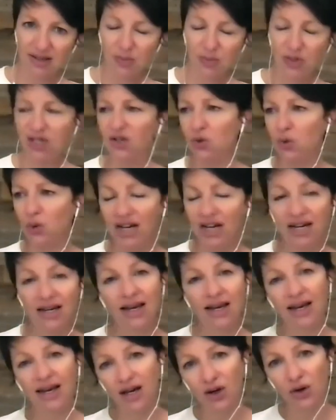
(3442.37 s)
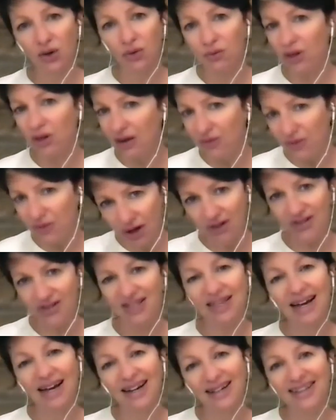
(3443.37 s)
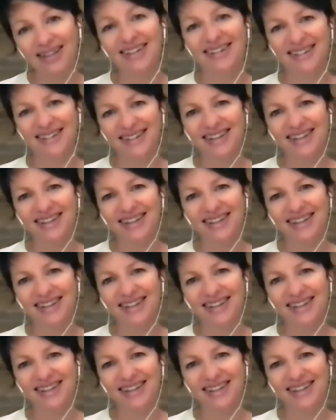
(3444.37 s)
because right now they've gone silent